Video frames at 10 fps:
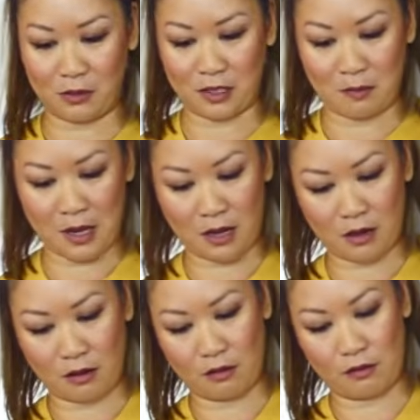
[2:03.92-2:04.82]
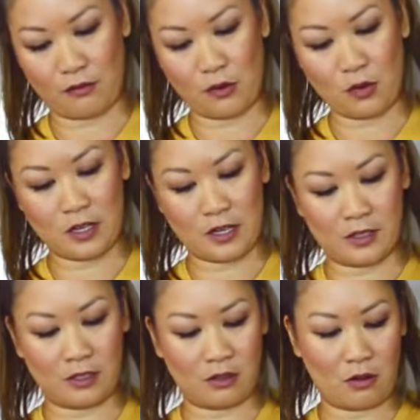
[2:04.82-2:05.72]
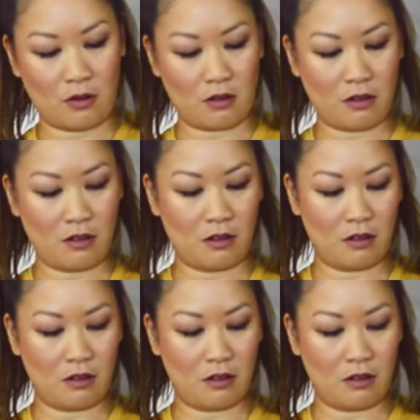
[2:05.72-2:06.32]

you can make 4 dozen total.